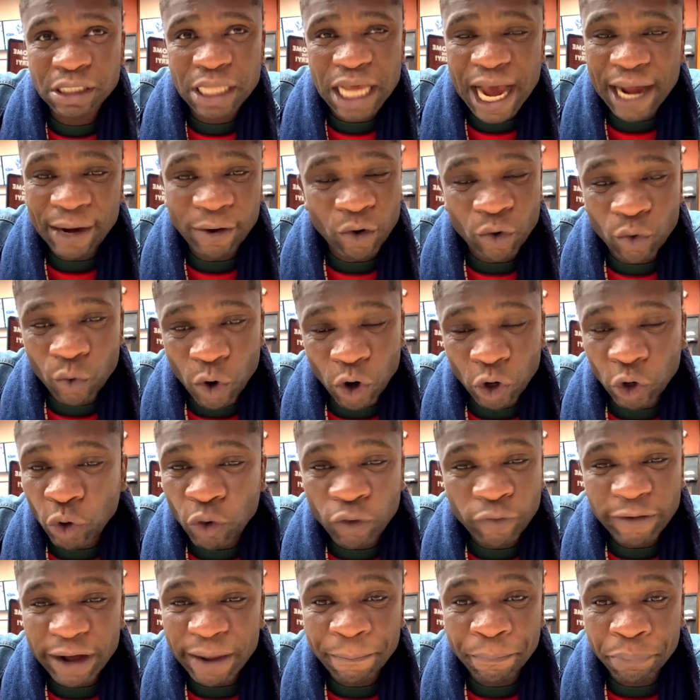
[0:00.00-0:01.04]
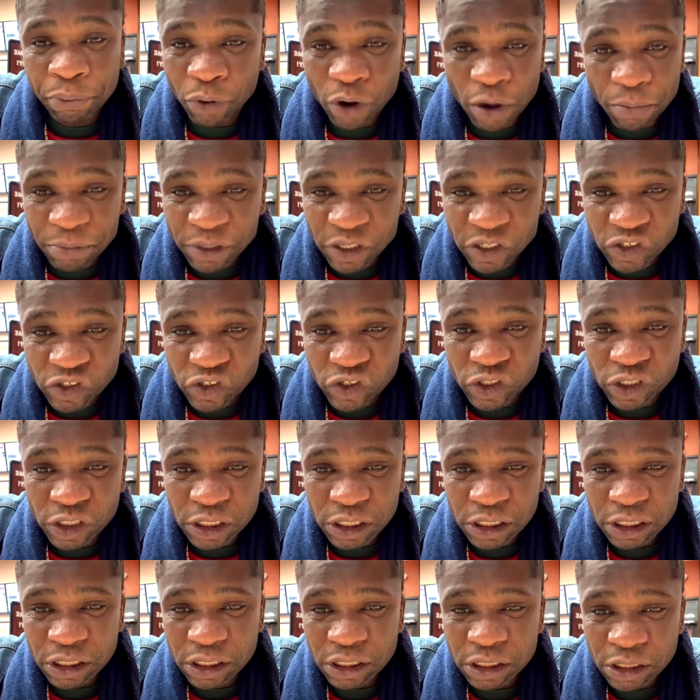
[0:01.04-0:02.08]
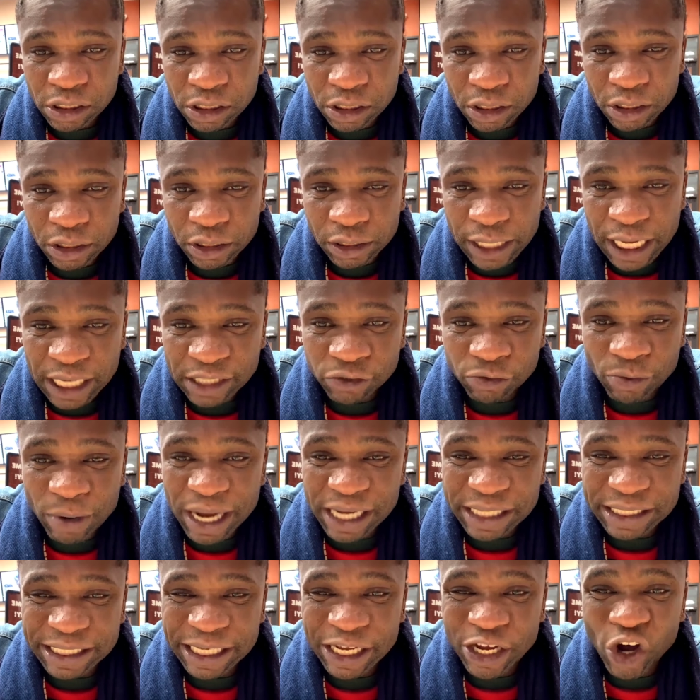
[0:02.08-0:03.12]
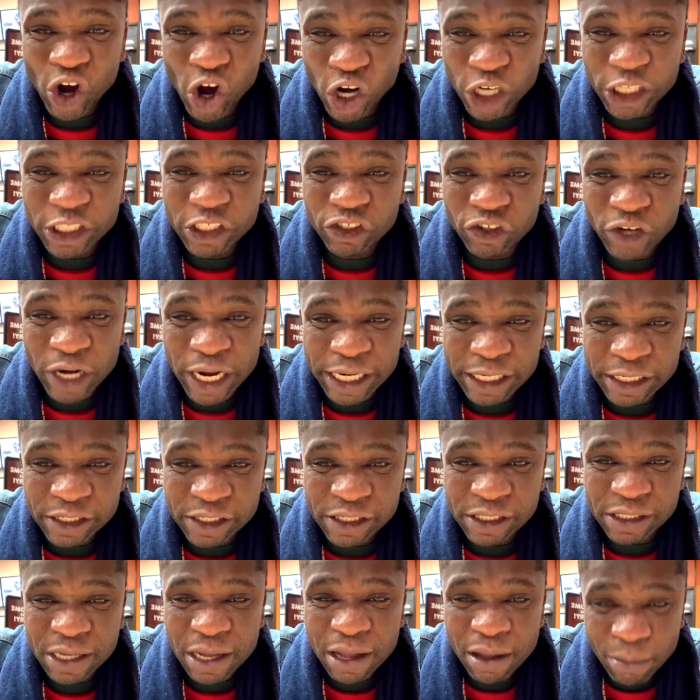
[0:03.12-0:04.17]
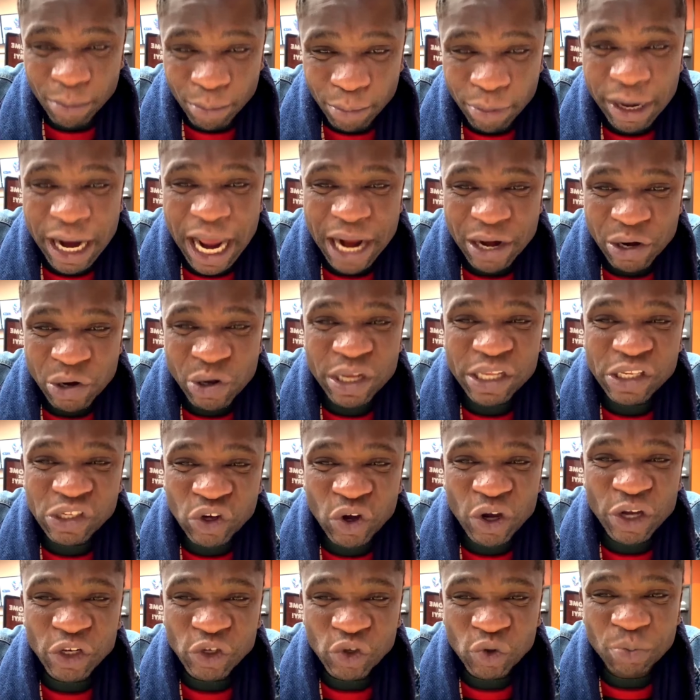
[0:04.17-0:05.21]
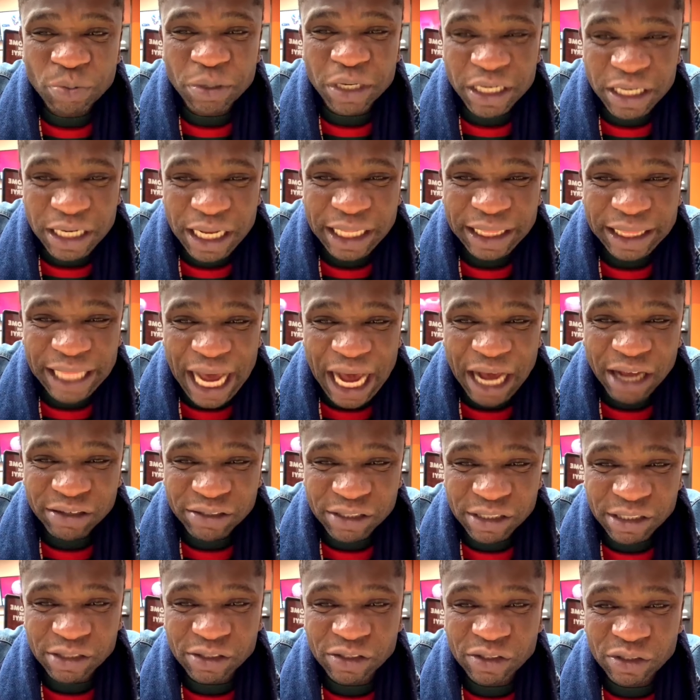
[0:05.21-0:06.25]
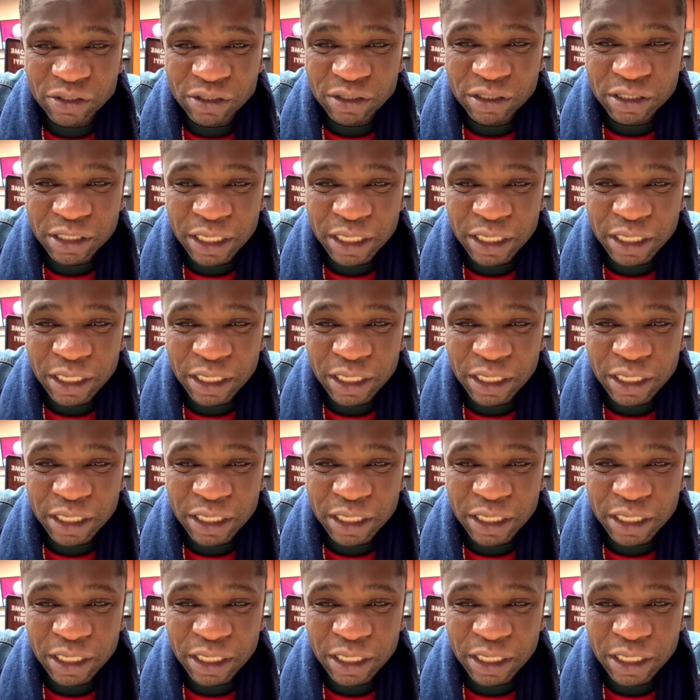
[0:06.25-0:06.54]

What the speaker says: I don't want to overpromise. That's why I say hundreds. But I know it's going to be in the thousands.